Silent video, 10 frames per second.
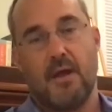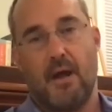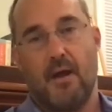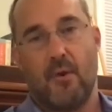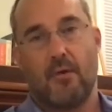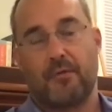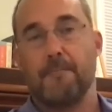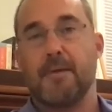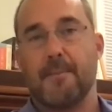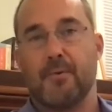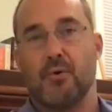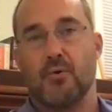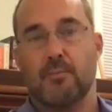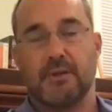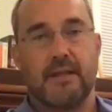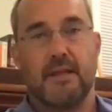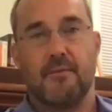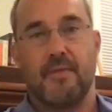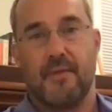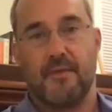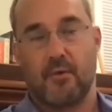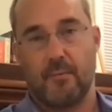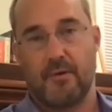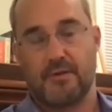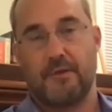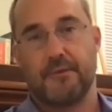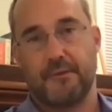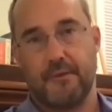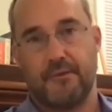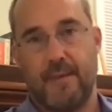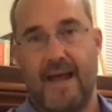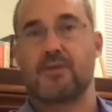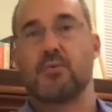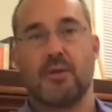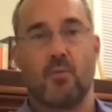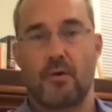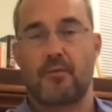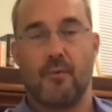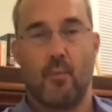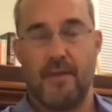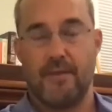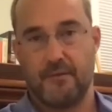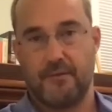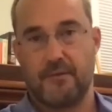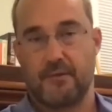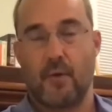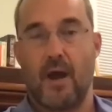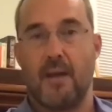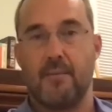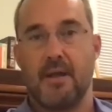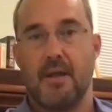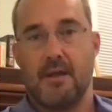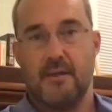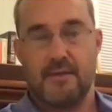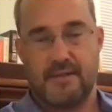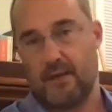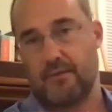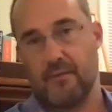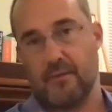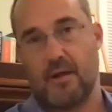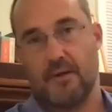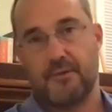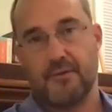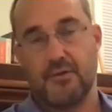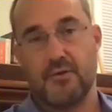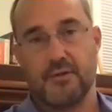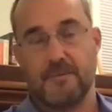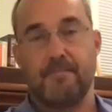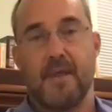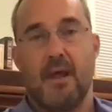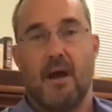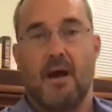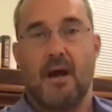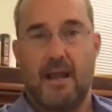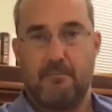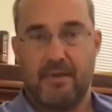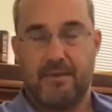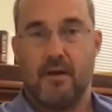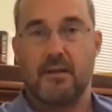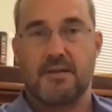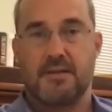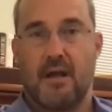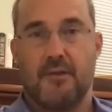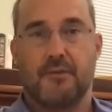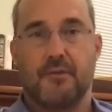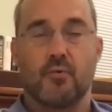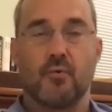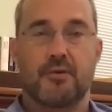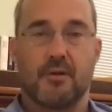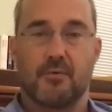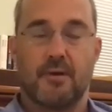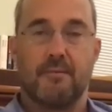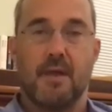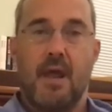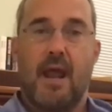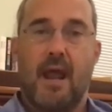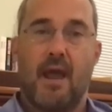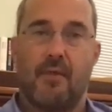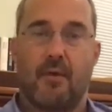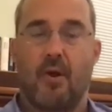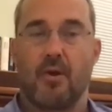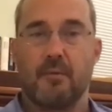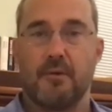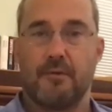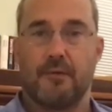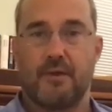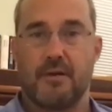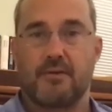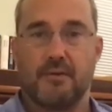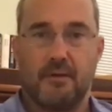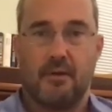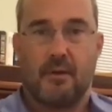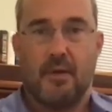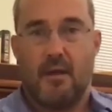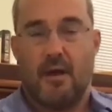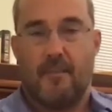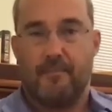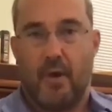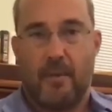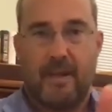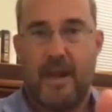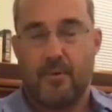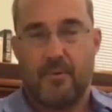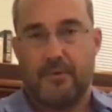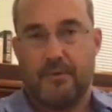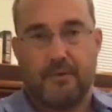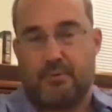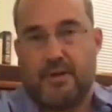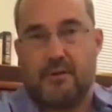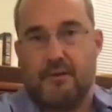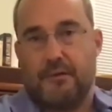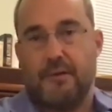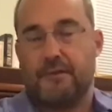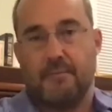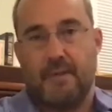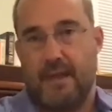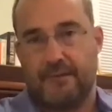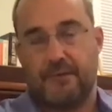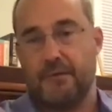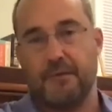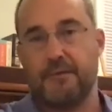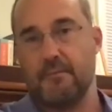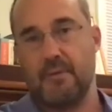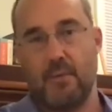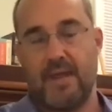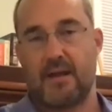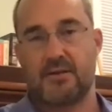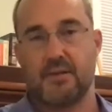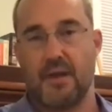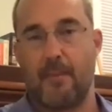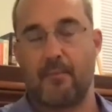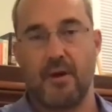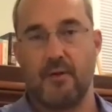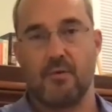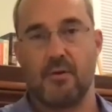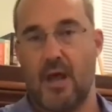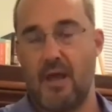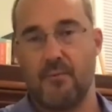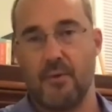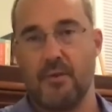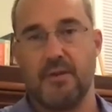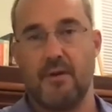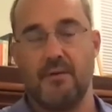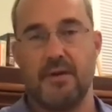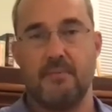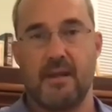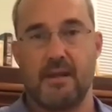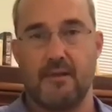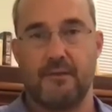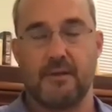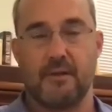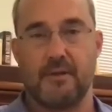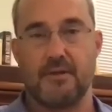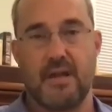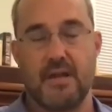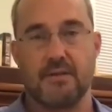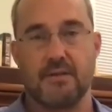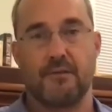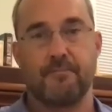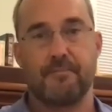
There are some people who believe that the criminal justice system actually works the way that it's described in the text of the Constitution and mythologized to school children. And their argument is essentially, look, on paper, this is a pretty good system, and that's the system that we actually operate in real life. We really don't need to make any significant changes.